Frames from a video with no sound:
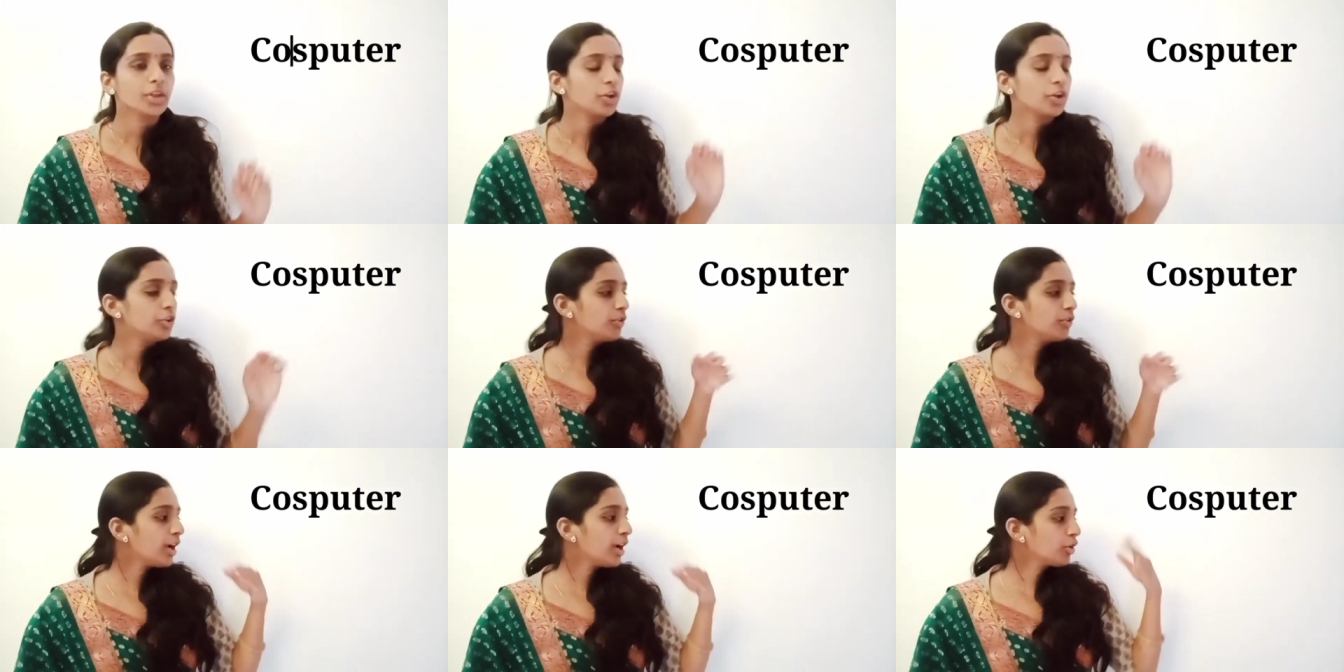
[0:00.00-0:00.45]

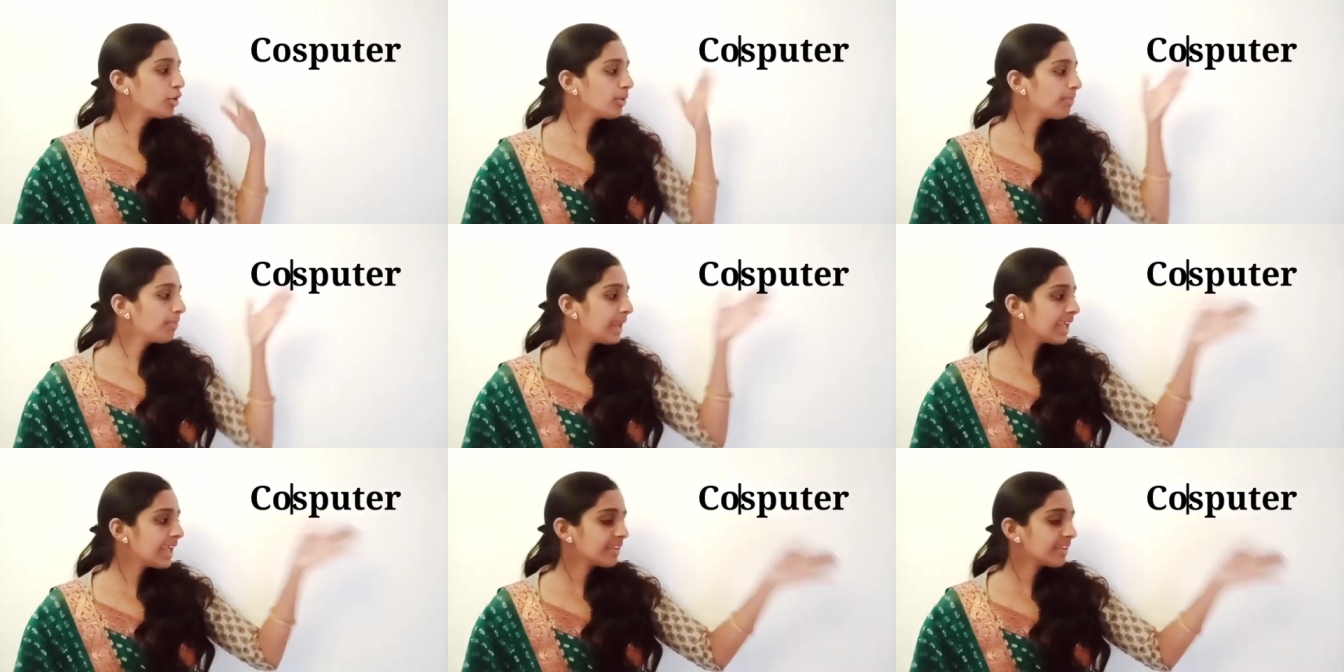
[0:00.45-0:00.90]
you want to
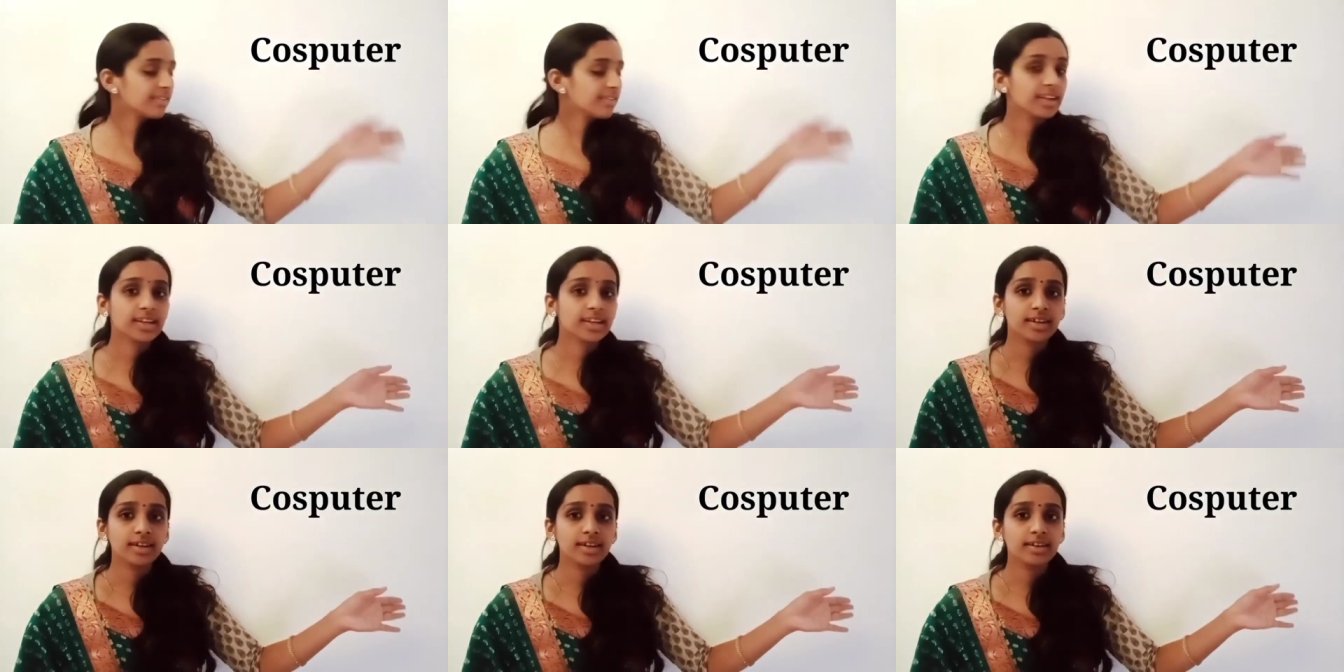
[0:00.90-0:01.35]
place
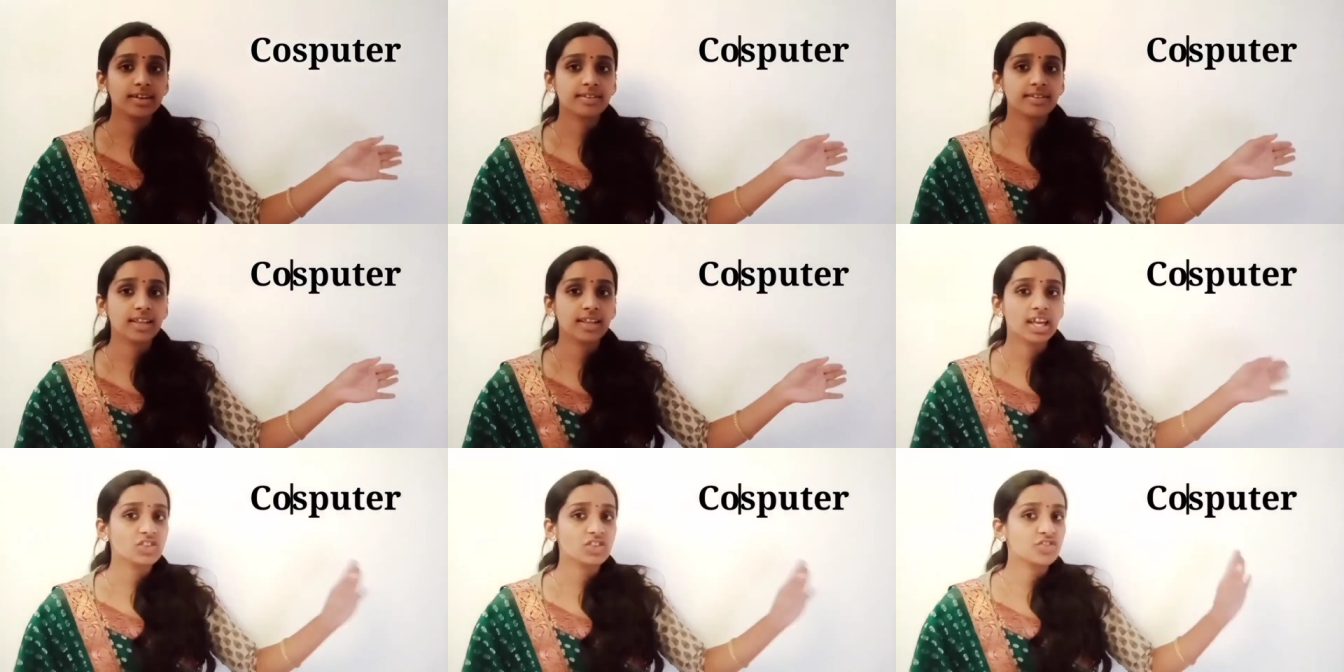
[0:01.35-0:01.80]
the
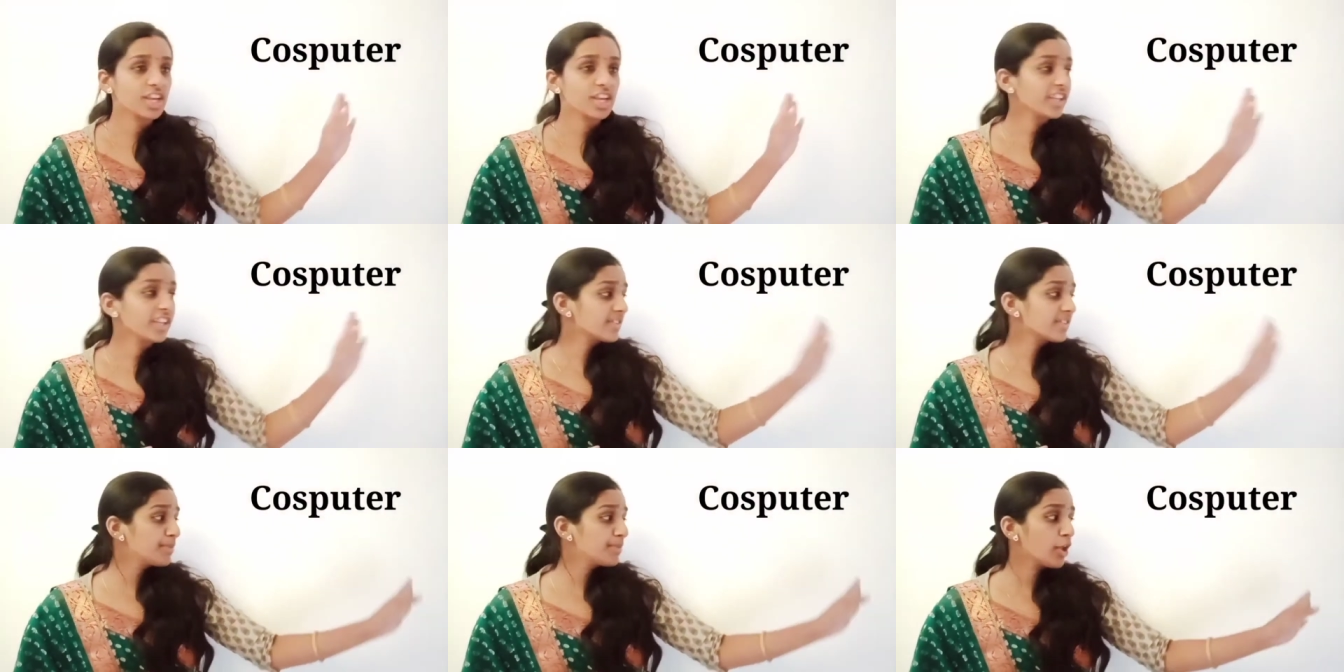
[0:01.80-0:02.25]
cursor
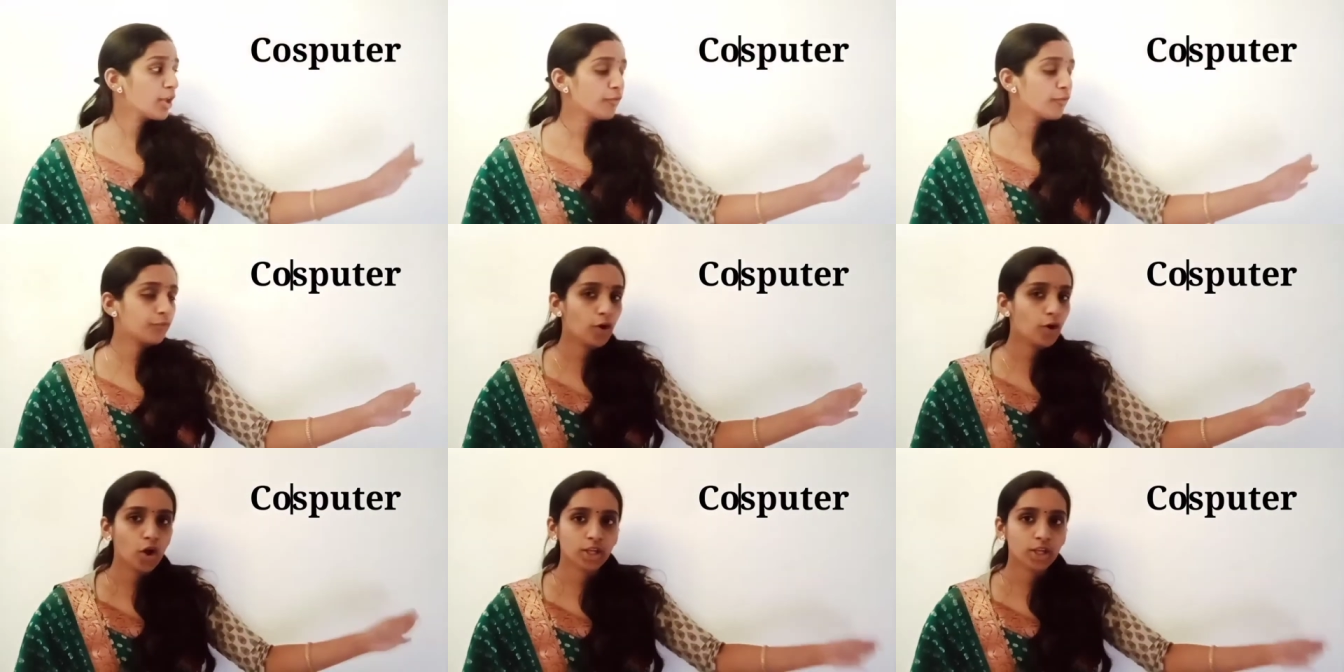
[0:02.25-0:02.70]
just
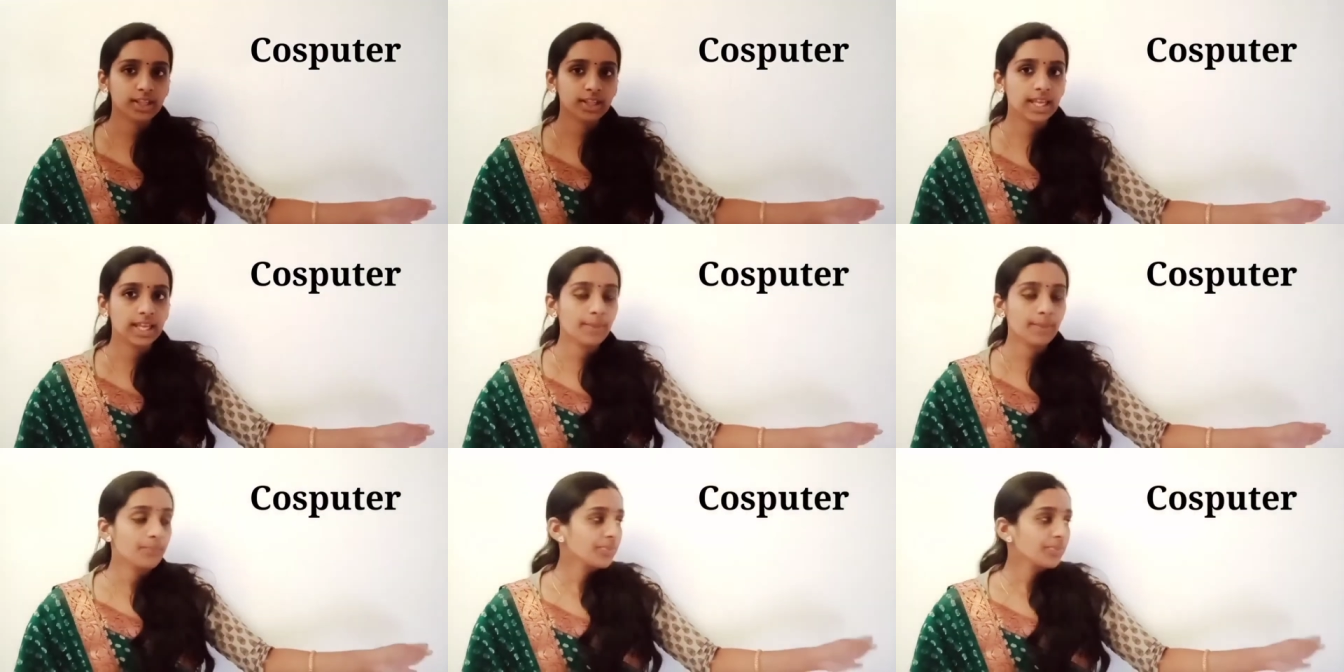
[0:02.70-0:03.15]
before
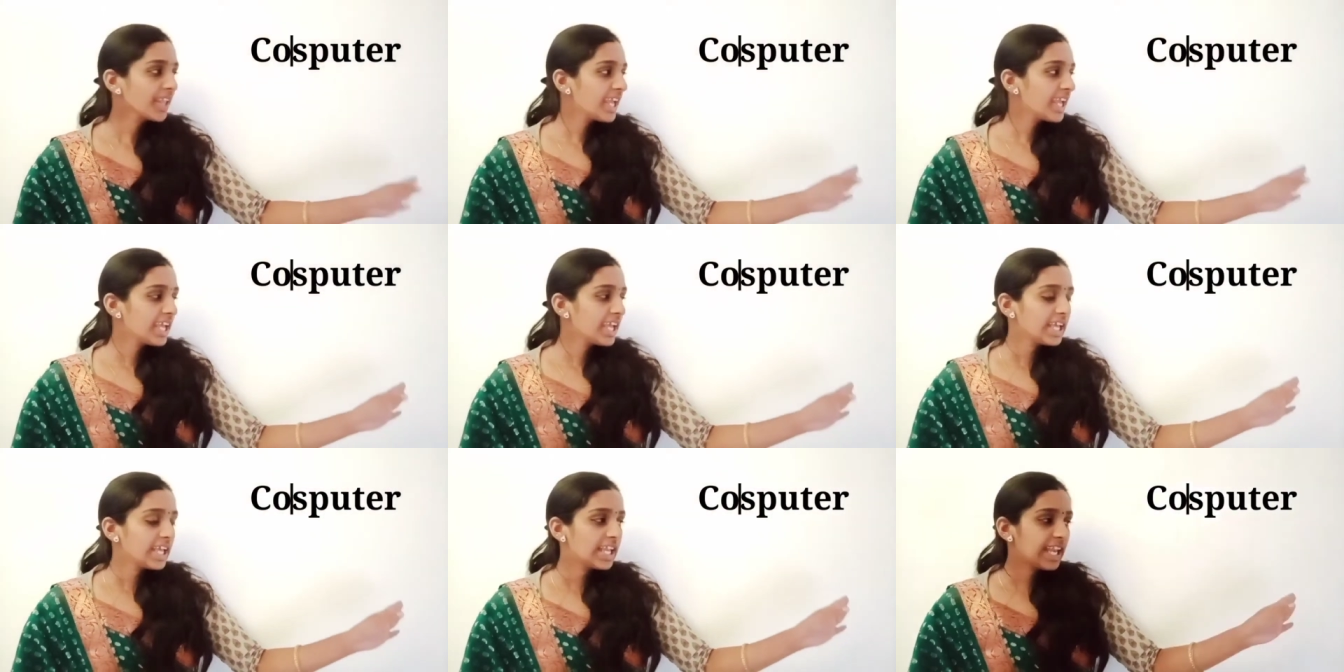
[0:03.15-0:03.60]
the
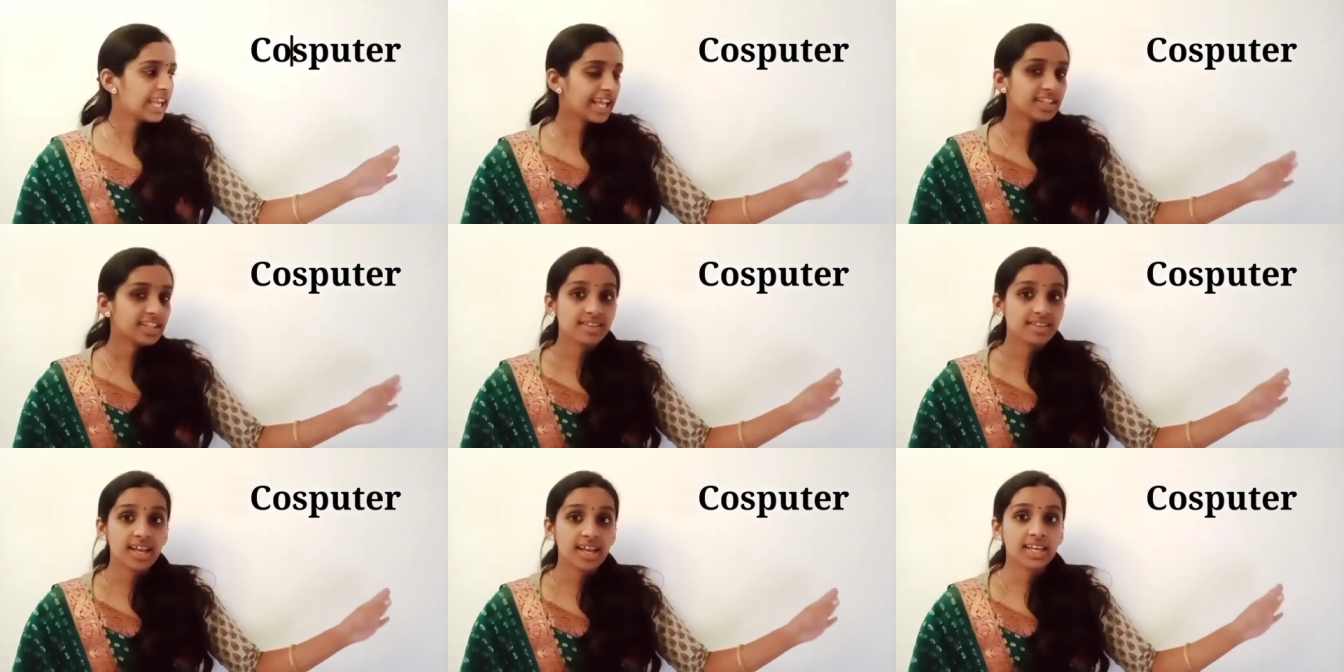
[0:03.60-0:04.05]

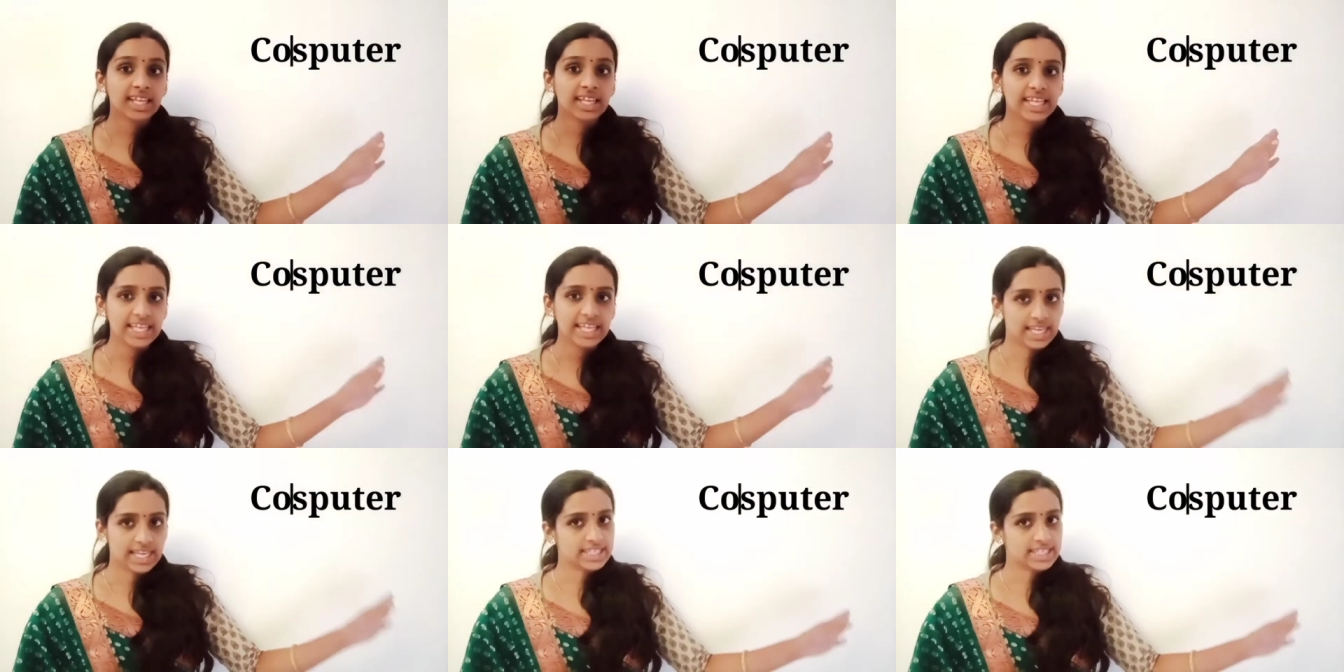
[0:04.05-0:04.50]
letter
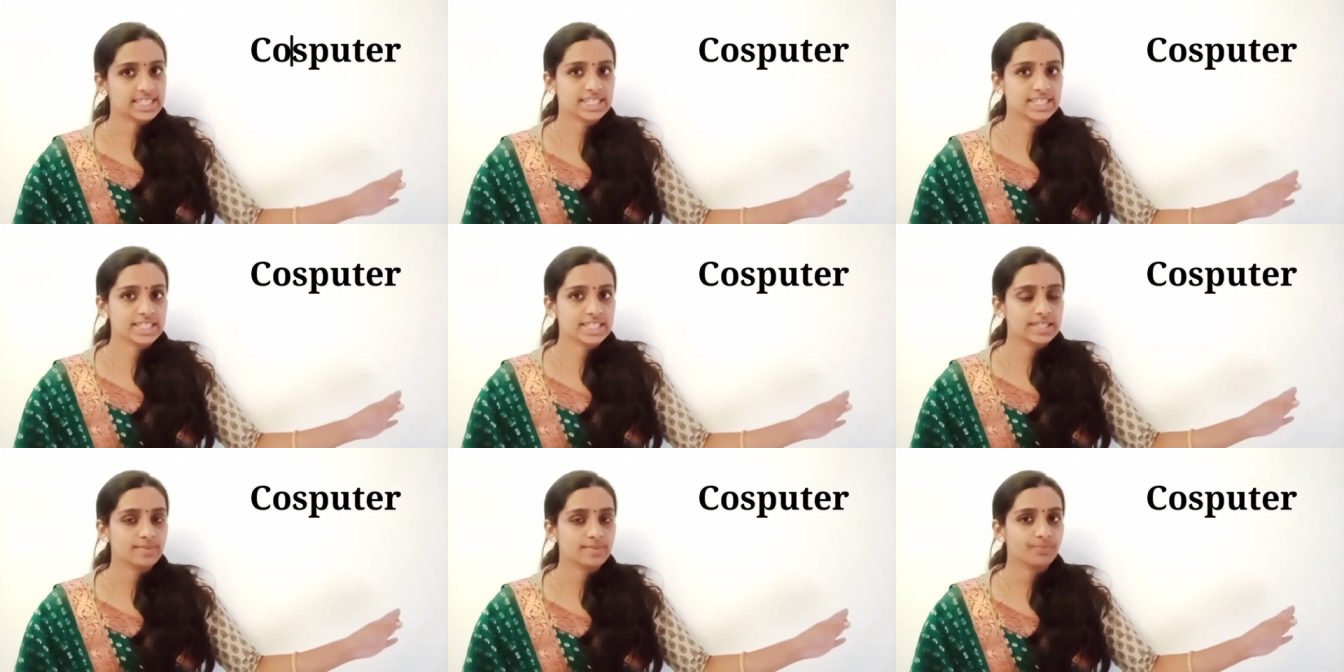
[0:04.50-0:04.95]

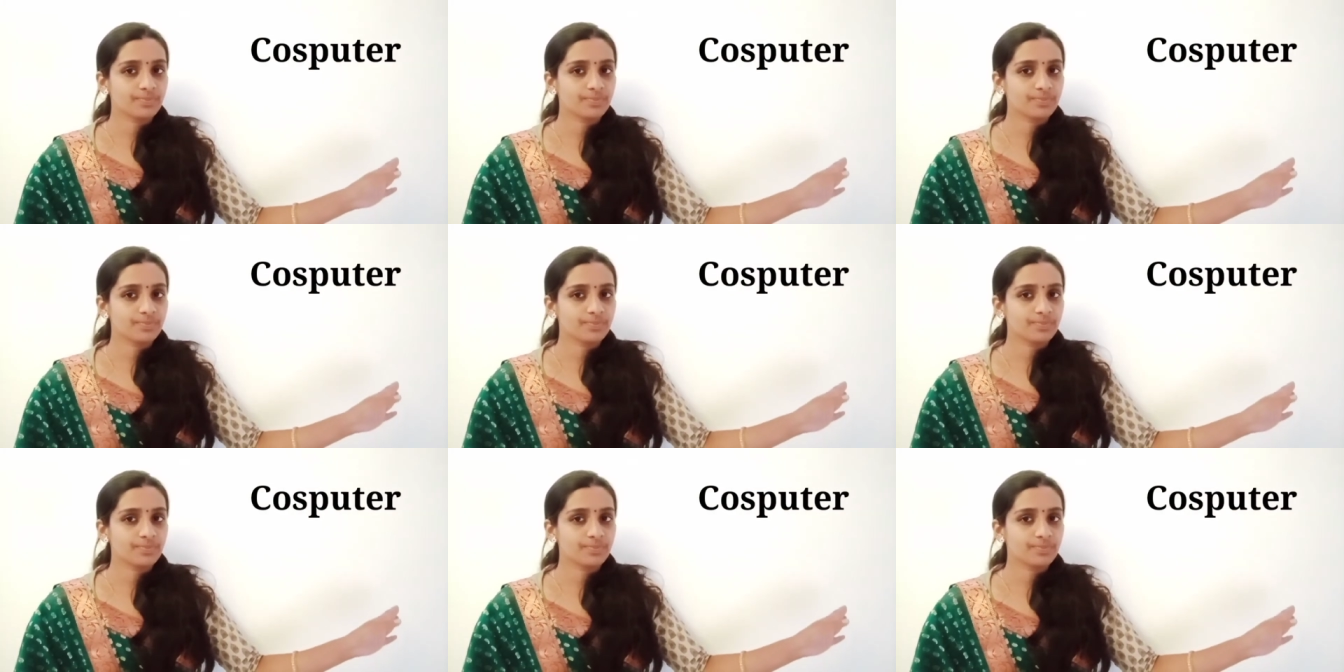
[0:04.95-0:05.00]
S.